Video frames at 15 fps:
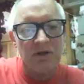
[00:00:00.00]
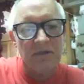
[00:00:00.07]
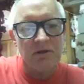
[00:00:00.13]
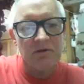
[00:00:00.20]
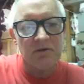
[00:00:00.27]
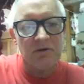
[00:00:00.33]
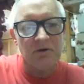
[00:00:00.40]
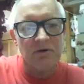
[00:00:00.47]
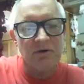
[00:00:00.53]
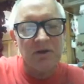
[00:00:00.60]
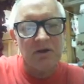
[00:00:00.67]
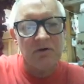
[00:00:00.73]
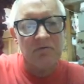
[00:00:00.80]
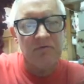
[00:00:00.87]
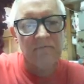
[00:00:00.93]
20,
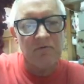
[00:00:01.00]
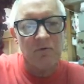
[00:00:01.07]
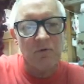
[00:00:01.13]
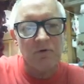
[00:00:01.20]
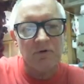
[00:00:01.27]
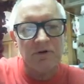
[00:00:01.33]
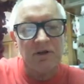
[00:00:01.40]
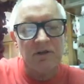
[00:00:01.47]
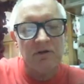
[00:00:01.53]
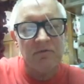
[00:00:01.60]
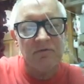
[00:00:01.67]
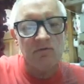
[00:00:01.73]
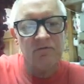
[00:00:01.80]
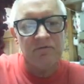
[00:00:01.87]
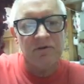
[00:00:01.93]
30,
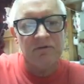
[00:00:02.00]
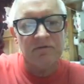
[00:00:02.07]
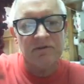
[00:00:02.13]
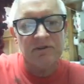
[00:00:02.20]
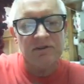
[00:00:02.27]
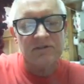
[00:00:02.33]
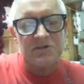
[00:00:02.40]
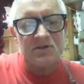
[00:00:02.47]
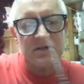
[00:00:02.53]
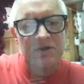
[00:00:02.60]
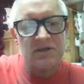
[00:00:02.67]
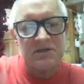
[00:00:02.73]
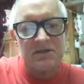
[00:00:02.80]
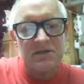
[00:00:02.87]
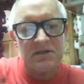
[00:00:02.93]
40, 50,
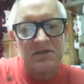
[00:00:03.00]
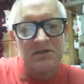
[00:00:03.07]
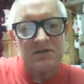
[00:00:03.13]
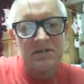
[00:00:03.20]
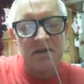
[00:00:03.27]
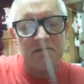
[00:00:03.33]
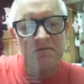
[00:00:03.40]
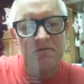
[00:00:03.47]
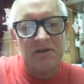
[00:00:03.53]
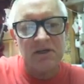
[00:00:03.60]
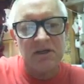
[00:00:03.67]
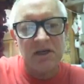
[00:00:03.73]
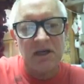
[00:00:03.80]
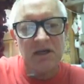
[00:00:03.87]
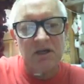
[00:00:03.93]
60,
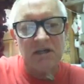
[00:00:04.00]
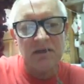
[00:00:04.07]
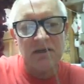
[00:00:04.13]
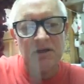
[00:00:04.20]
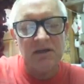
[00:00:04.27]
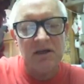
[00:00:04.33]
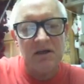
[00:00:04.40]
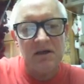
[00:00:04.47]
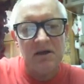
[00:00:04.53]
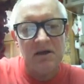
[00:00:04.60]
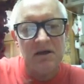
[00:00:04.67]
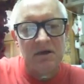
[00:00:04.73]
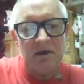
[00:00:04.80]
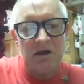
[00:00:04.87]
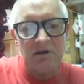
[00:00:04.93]
70, 80,
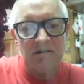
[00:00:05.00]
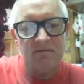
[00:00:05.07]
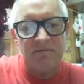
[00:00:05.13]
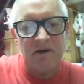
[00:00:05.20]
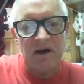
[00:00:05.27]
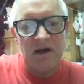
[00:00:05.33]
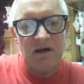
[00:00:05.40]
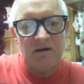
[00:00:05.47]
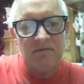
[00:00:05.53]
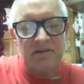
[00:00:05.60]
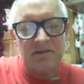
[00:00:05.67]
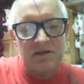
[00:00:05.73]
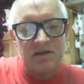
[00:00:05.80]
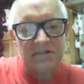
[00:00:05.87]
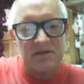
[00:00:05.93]

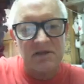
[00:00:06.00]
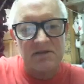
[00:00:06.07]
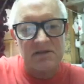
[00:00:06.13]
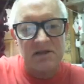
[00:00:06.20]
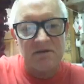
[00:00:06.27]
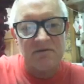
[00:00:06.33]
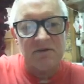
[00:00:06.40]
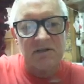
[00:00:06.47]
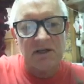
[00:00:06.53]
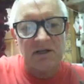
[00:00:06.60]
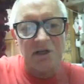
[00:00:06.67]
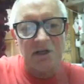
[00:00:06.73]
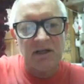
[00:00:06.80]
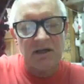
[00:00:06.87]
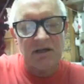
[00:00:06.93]
85, 86,
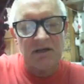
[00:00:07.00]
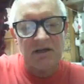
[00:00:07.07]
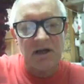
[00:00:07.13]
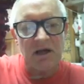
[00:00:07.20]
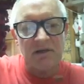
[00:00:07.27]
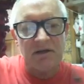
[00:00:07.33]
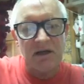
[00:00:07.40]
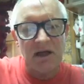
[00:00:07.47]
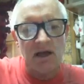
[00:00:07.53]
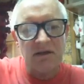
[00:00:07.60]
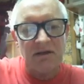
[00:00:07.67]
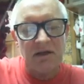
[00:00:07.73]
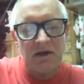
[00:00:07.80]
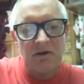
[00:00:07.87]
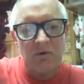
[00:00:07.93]
87, 88,
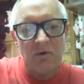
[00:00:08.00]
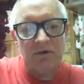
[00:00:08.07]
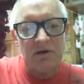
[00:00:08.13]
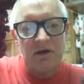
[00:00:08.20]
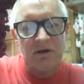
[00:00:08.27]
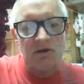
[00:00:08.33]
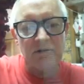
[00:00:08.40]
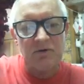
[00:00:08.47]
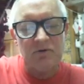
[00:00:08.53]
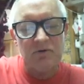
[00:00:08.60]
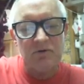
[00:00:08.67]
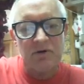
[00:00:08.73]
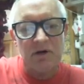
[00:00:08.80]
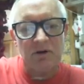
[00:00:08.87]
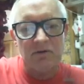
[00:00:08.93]
89, 90, 91,
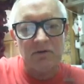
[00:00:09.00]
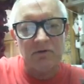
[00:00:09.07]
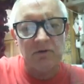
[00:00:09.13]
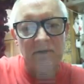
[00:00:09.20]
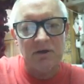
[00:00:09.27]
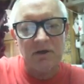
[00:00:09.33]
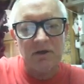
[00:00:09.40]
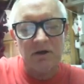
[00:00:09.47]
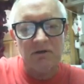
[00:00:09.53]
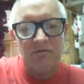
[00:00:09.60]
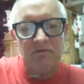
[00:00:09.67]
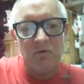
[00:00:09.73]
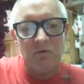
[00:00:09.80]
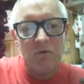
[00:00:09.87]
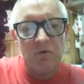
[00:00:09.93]
92, 93,
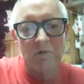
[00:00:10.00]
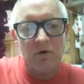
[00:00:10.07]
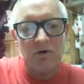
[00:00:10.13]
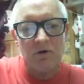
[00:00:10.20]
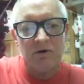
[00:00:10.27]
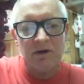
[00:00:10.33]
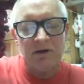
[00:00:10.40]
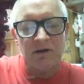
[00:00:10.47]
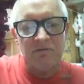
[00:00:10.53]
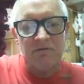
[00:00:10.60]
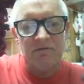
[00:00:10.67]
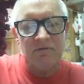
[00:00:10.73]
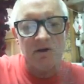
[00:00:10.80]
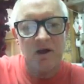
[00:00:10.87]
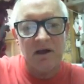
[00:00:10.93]
94,
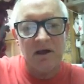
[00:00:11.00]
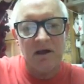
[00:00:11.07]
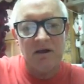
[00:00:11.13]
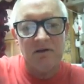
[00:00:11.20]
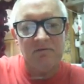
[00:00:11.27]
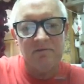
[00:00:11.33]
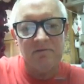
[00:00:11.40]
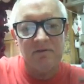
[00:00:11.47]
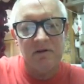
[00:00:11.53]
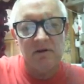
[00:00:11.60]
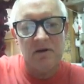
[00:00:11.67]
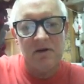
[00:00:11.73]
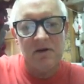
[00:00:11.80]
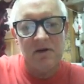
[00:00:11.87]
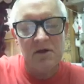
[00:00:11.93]
95,